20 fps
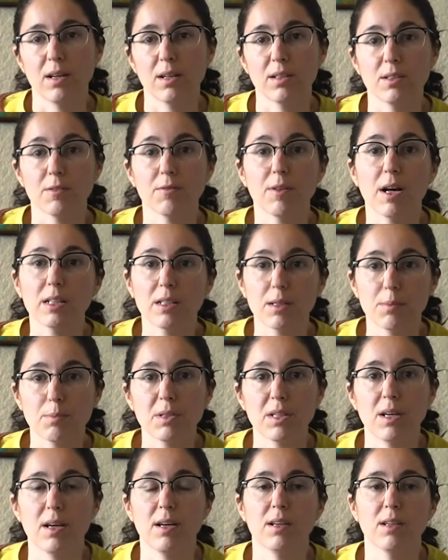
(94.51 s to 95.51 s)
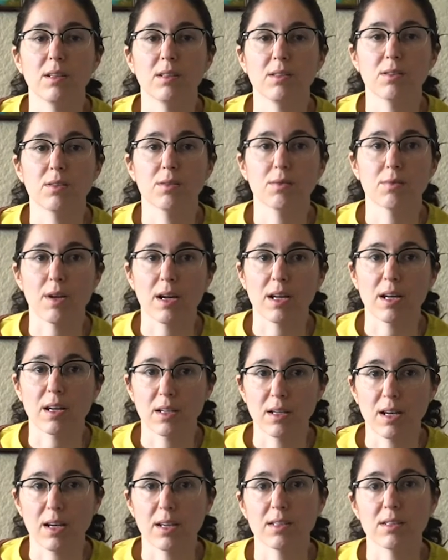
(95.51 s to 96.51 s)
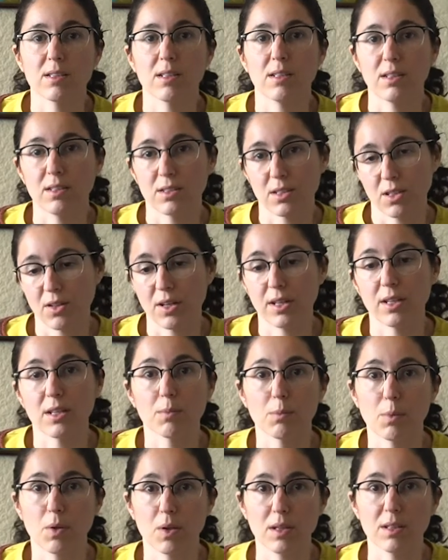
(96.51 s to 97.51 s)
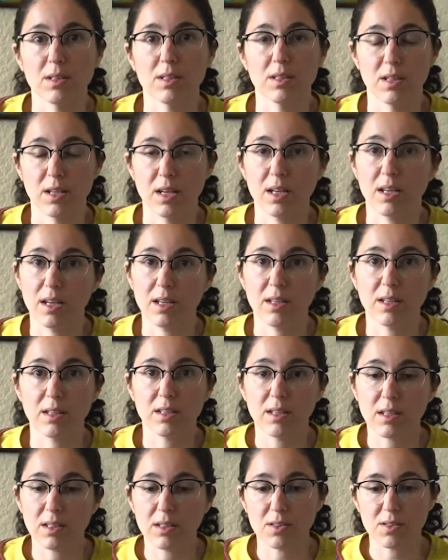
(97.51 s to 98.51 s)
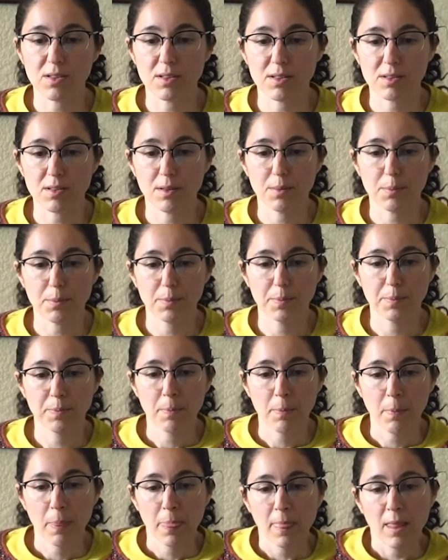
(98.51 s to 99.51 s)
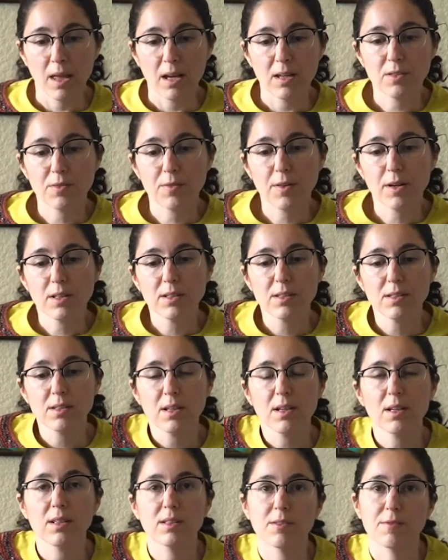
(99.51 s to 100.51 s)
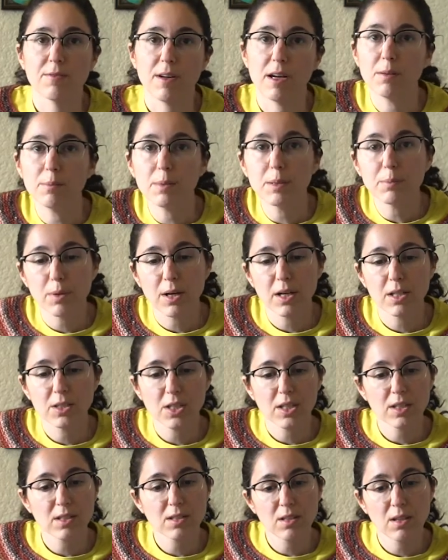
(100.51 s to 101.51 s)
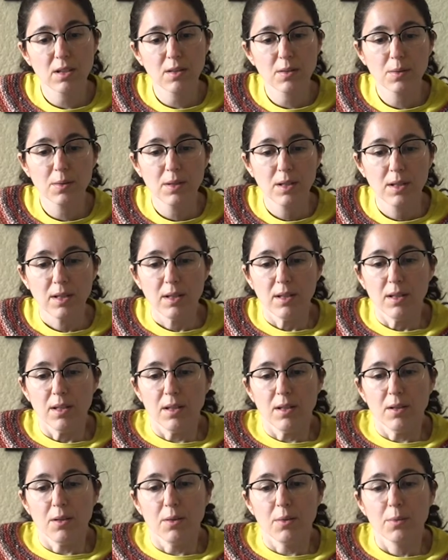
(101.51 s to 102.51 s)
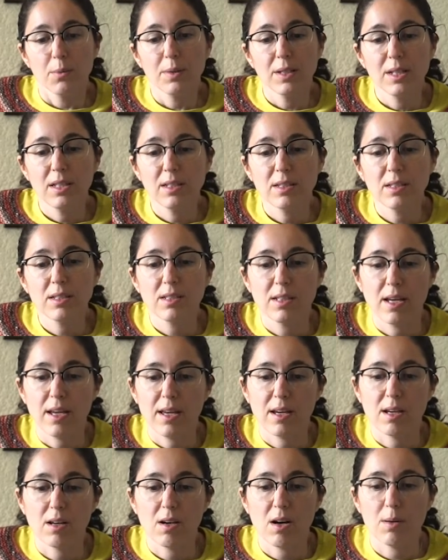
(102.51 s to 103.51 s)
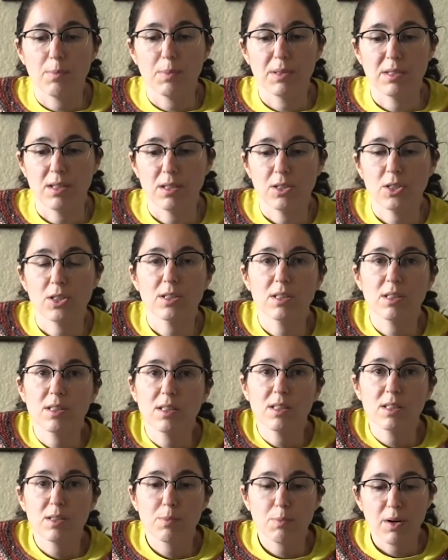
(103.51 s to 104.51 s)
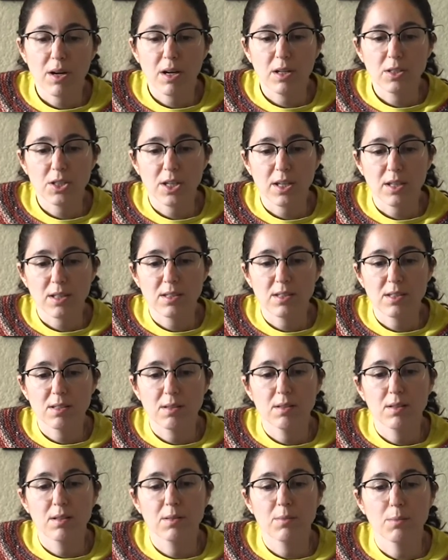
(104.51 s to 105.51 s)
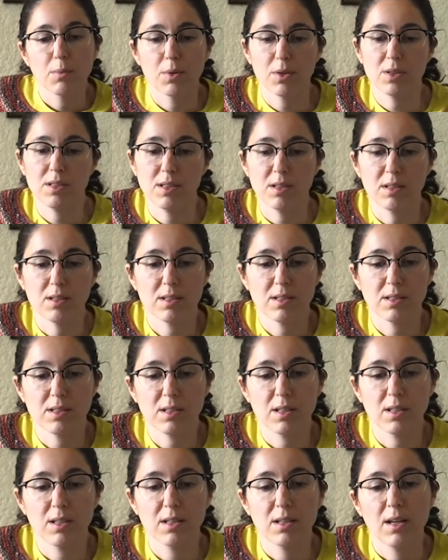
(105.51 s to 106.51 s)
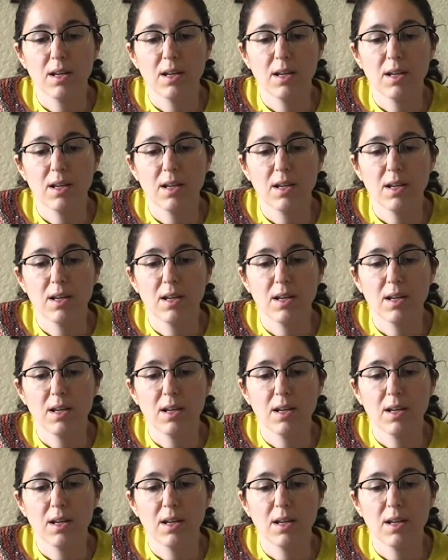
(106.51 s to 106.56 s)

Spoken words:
developed and recognized and integrated more into the Canadian legal system. As far as development projects go, we need to take opposition to these projects more seriously.